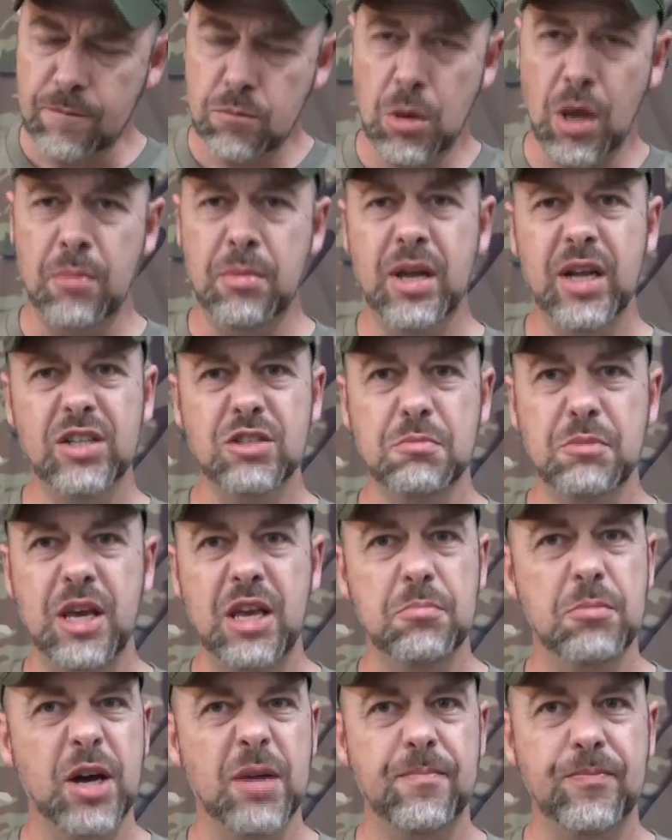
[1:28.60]
Maybe it's me,
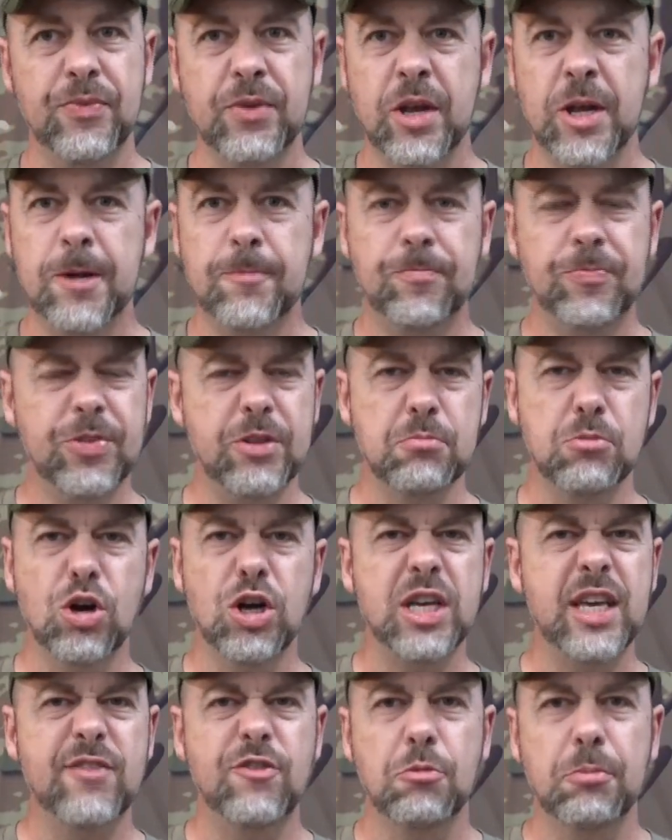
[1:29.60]
but the
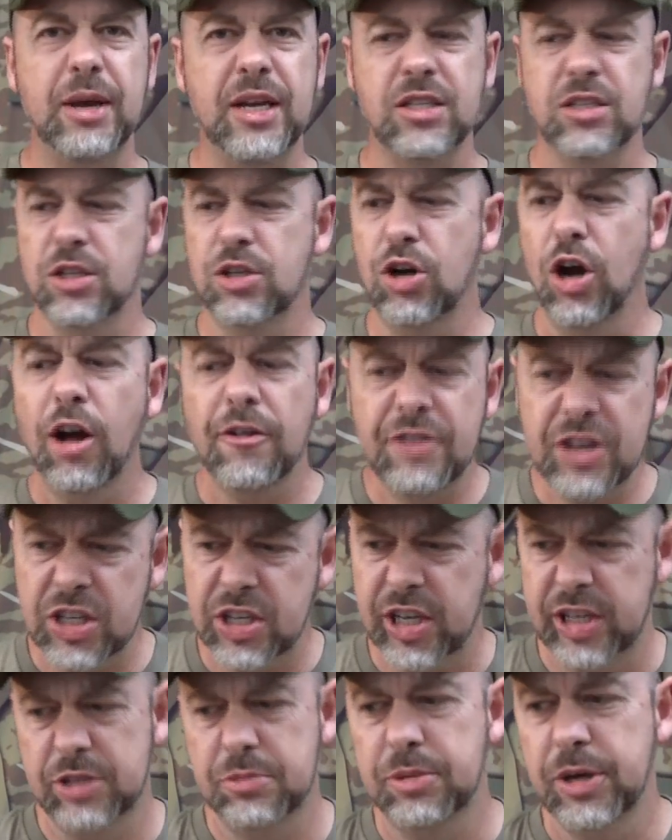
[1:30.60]
mug even makes the coffee
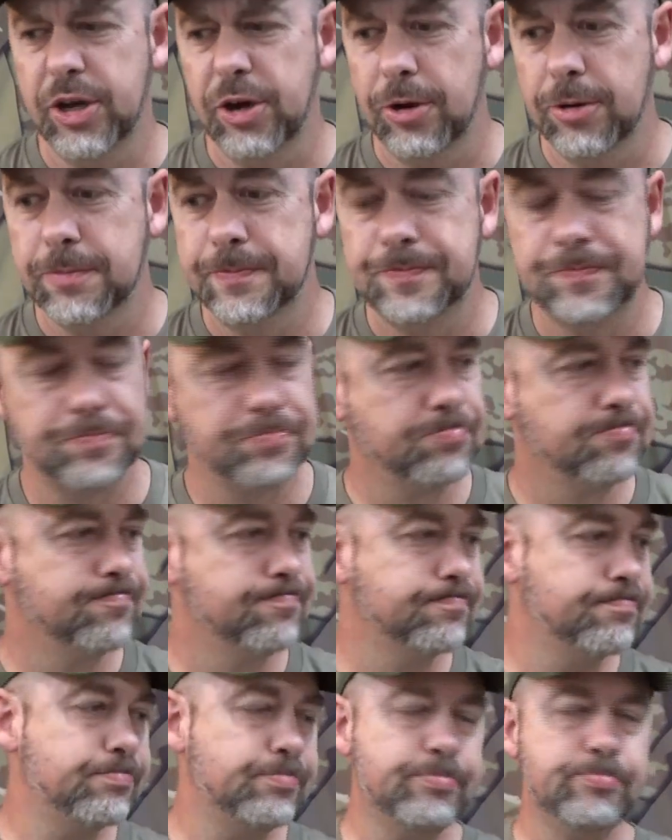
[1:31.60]
taste better.
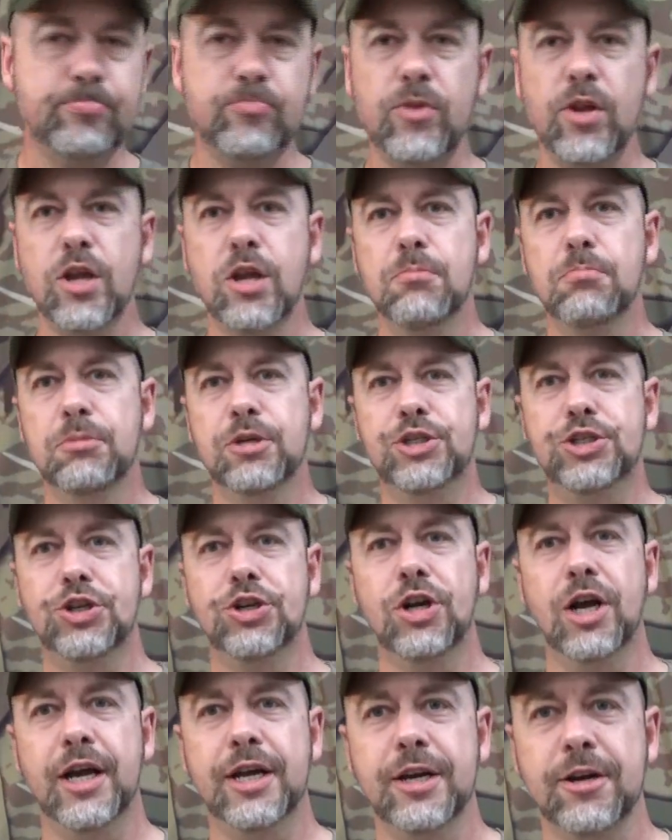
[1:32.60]
But you're
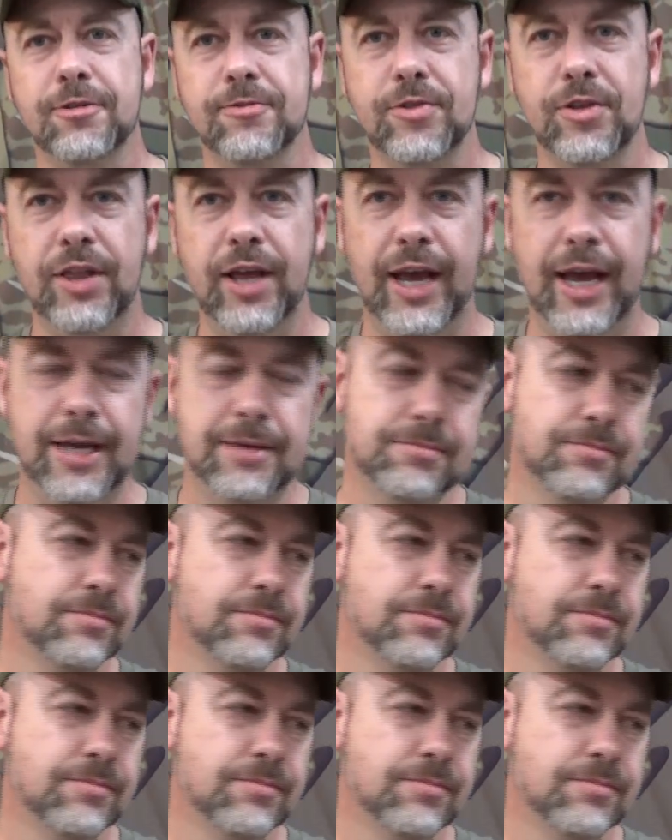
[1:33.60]
not here for that.